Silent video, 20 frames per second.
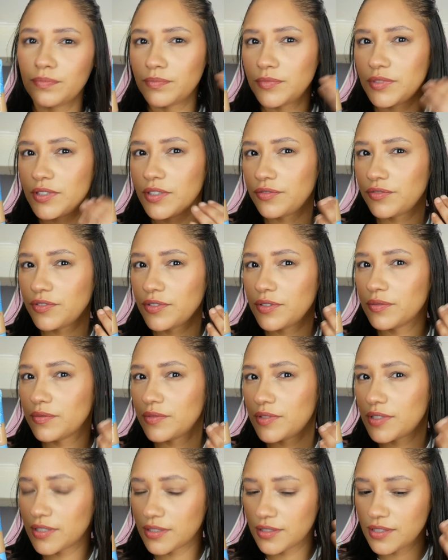
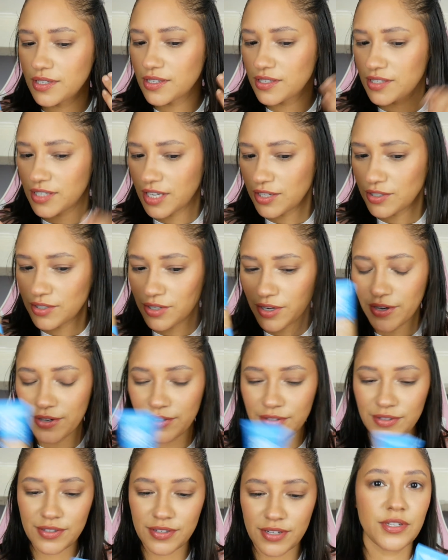different skin tones.